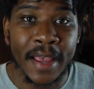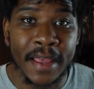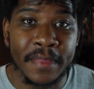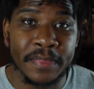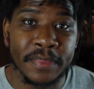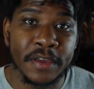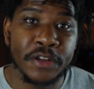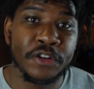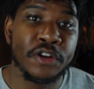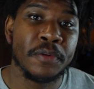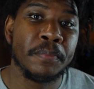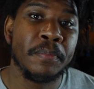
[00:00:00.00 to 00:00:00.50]

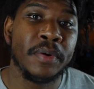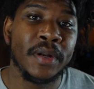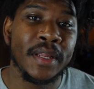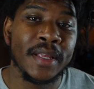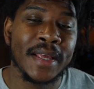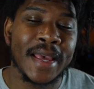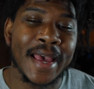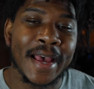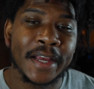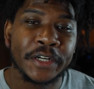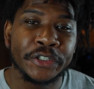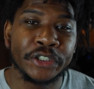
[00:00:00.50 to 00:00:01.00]
and then you're
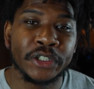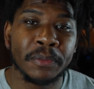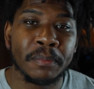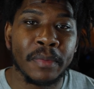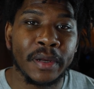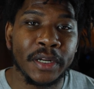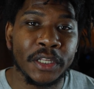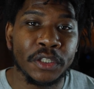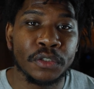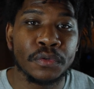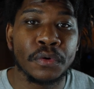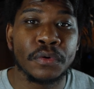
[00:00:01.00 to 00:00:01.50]
putting extra
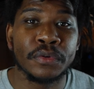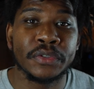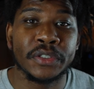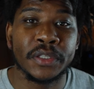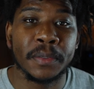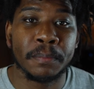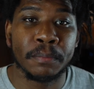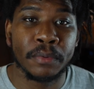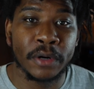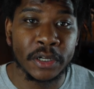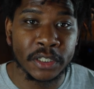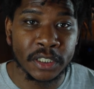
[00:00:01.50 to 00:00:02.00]
money towards
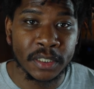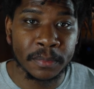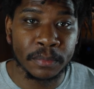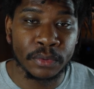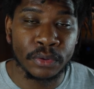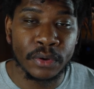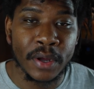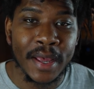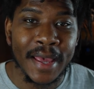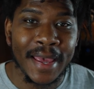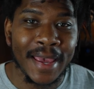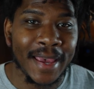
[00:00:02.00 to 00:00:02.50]
the
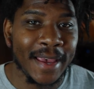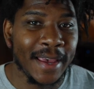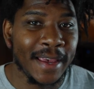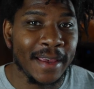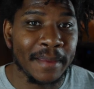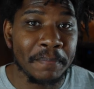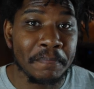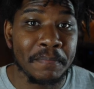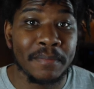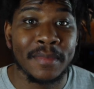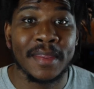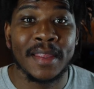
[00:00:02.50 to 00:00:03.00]
principal.
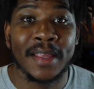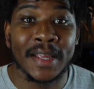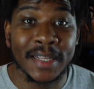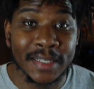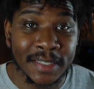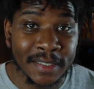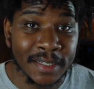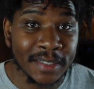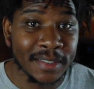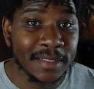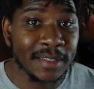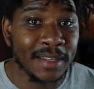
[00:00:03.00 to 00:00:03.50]
And
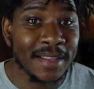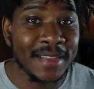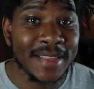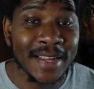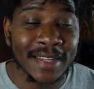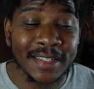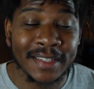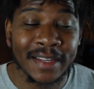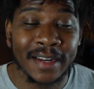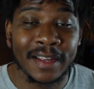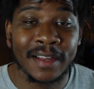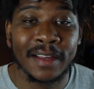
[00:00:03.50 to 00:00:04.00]
essentially
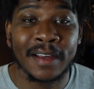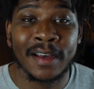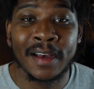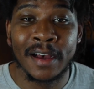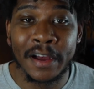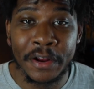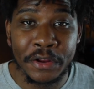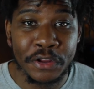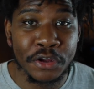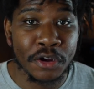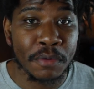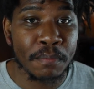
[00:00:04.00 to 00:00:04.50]
that's going to
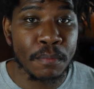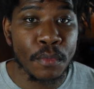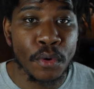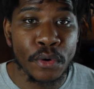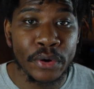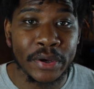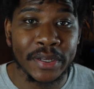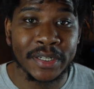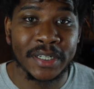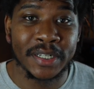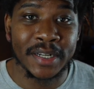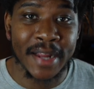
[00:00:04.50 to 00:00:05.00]
cut your
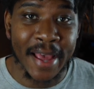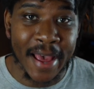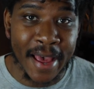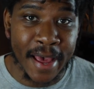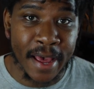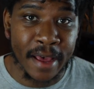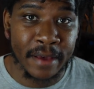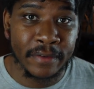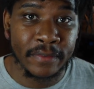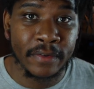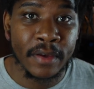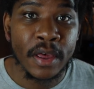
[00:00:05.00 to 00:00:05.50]
mortgage in
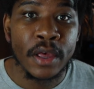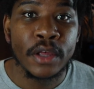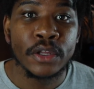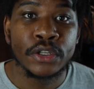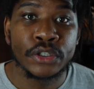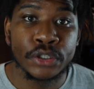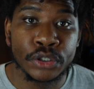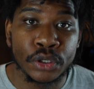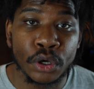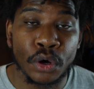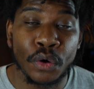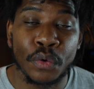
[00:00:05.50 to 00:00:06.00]
half.
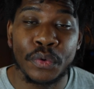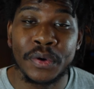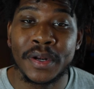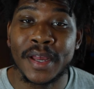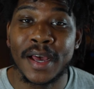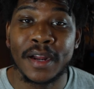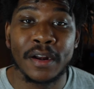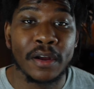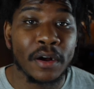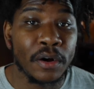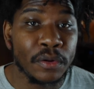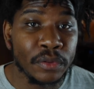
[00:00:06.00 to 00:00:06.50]
So
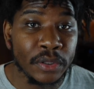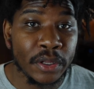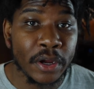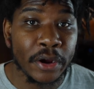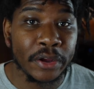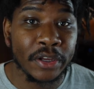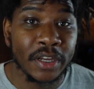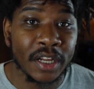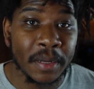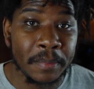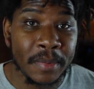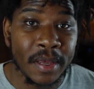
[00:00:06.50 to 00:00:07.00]
not only are
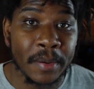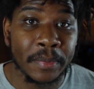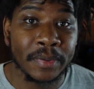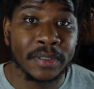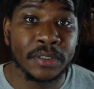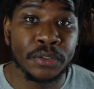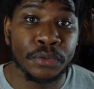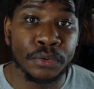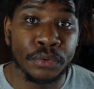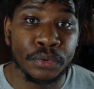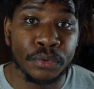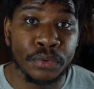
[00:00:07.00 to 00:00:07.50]
you going to be able
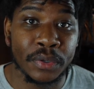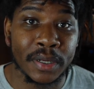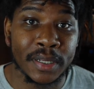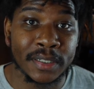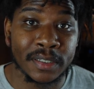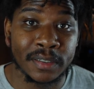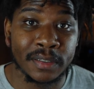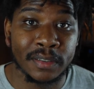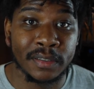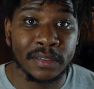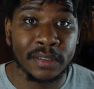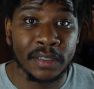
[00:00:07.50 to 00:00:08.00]
to
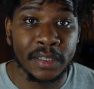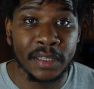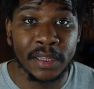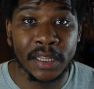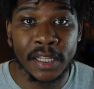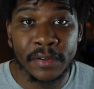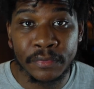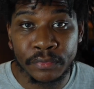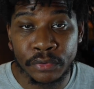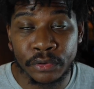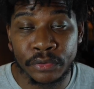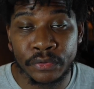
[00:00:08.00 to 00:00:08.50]
essentially
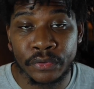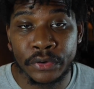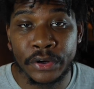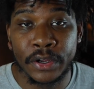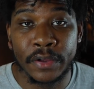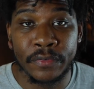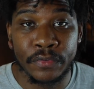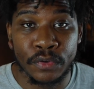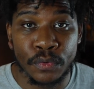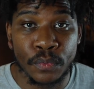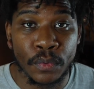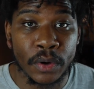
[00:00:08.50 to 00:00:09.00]
live for free
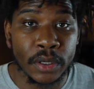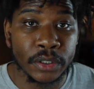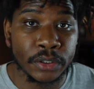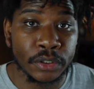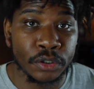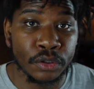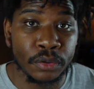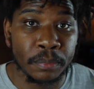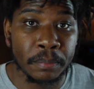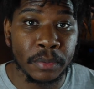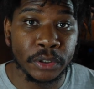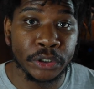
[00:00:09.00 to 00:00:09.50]
if you want
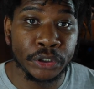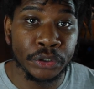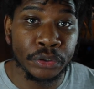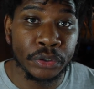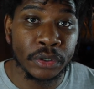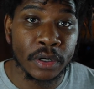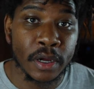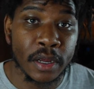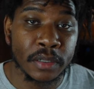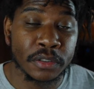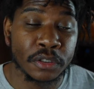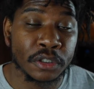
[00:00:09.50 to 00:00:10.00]
to, but you
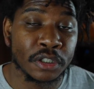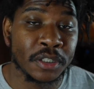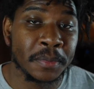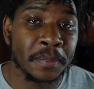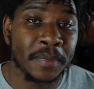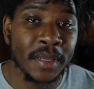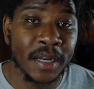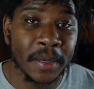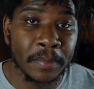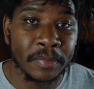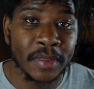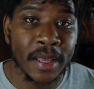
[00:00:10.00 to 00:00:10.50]
can also
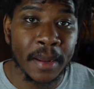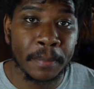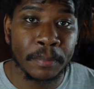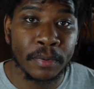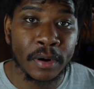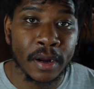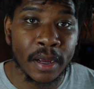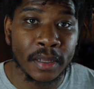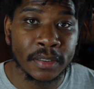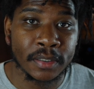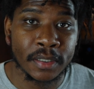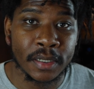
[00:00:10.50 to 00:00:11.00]
speed up that
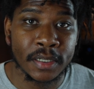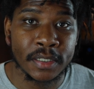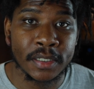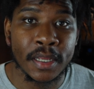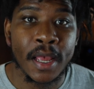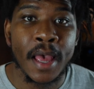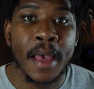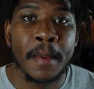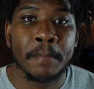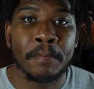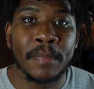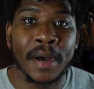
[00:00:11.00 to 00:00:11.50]
process
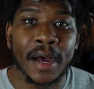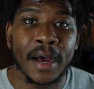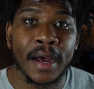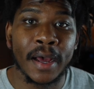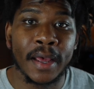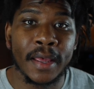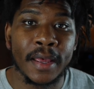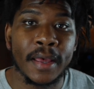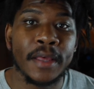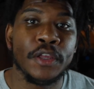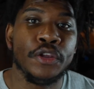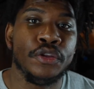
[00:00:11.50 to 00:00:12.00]

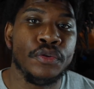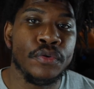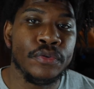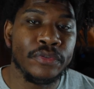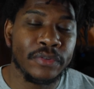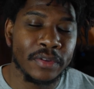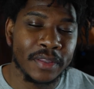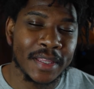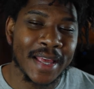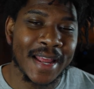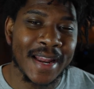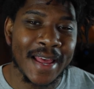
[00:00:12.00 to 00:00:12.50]
by
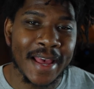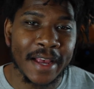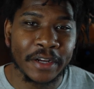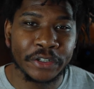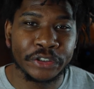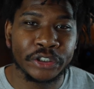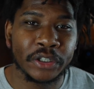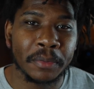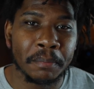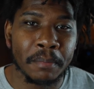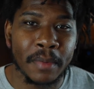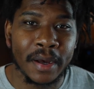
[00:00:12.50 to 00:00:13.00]
using that
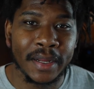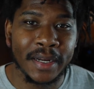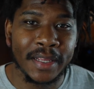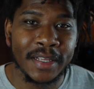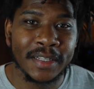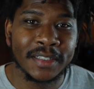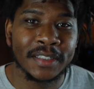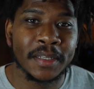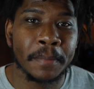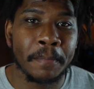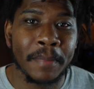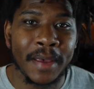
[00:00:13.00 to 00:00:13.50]
extra money
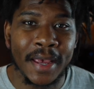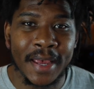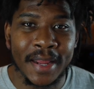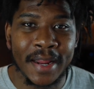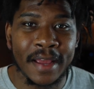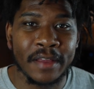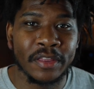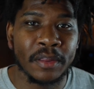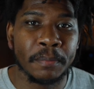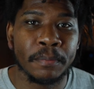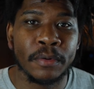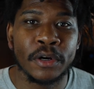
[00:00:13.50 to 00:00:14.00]
to pay
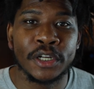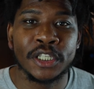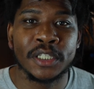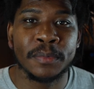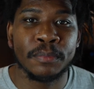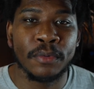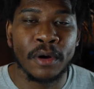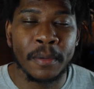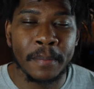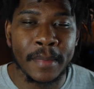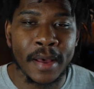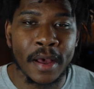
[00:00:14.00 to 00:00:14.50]
down the
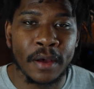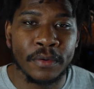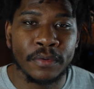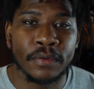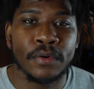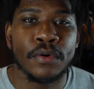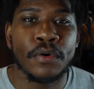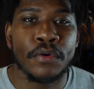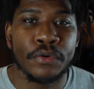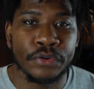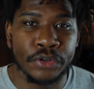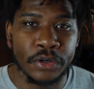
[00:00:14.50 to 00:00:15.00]
principal amount
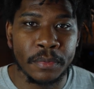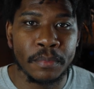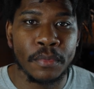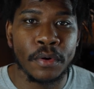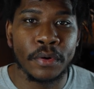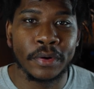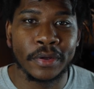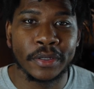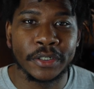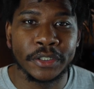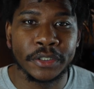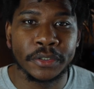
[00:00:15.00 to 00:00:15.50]
on your
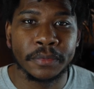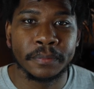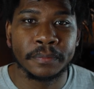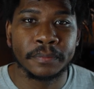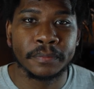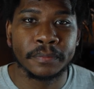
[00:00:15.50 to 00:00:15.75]
mortgage.